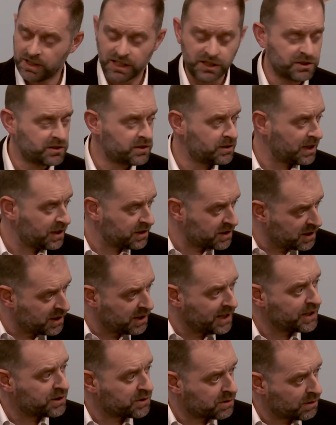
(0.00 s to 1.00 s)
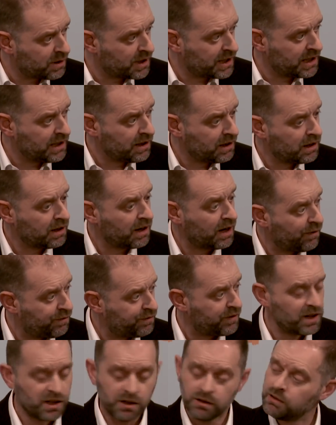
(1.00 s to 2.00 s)
It's literally a
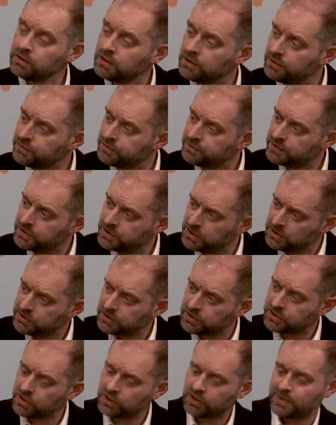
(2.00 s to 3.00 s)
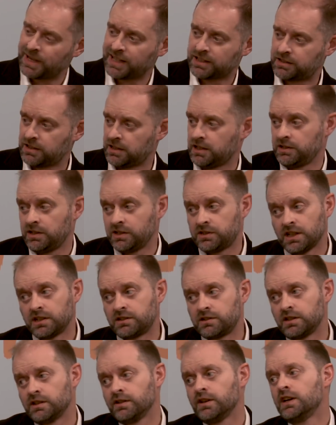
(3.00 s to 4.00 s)
follower of Jesus. Yeah. So go back, as you said,
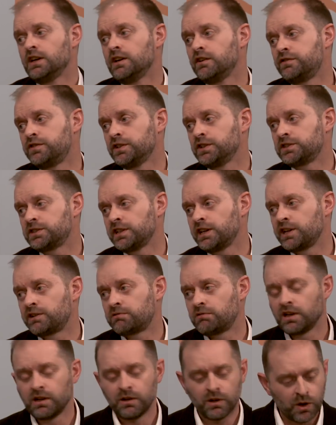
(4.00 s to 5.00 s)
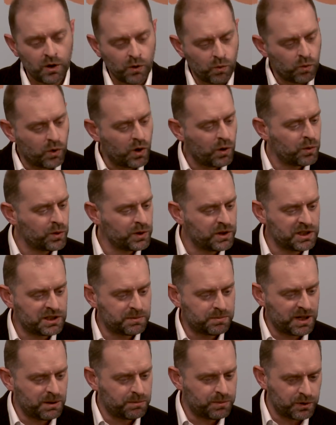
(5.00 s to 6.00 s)
to the first century. What were these
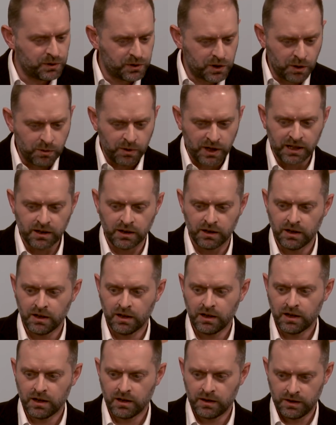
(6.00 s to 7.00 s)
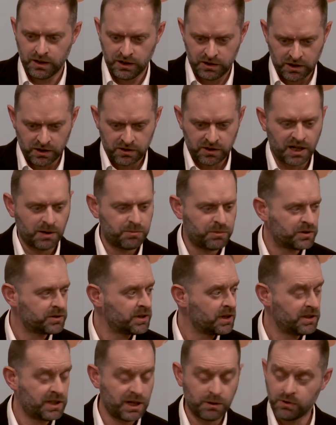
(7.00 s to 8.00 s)
people doing, these disciples?
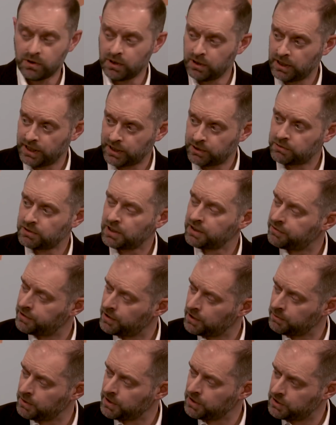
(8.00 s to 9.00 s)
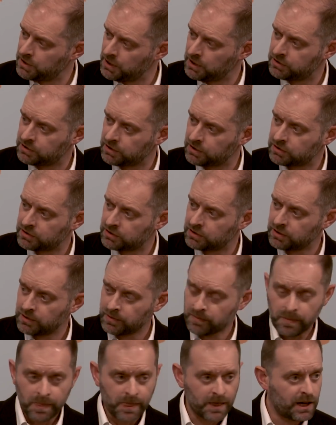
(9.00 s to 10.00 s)
They were literally following Jesus.
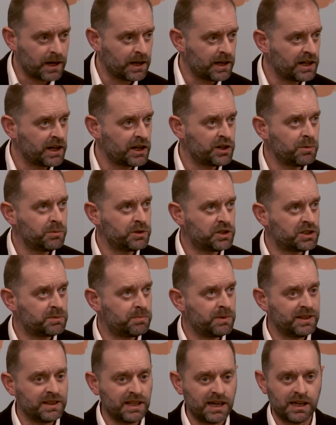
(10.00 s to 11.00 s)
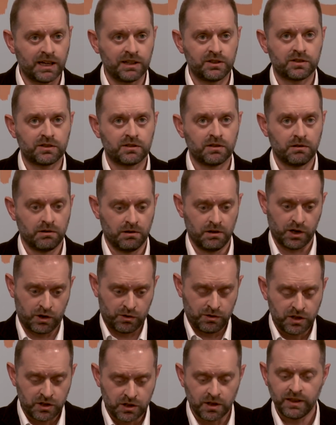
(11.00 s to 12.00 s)
And I don't just mean that as a
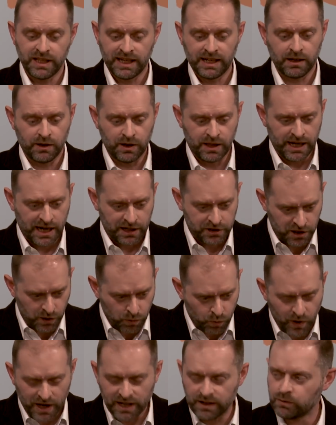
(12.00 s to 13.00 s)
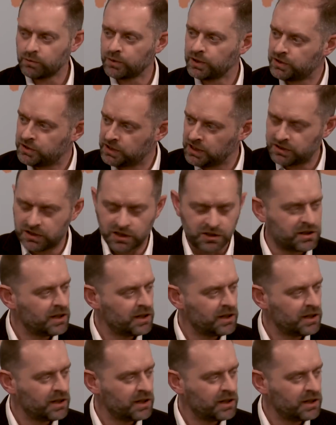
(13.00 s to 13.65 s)
Christian, they actually went with Jesus.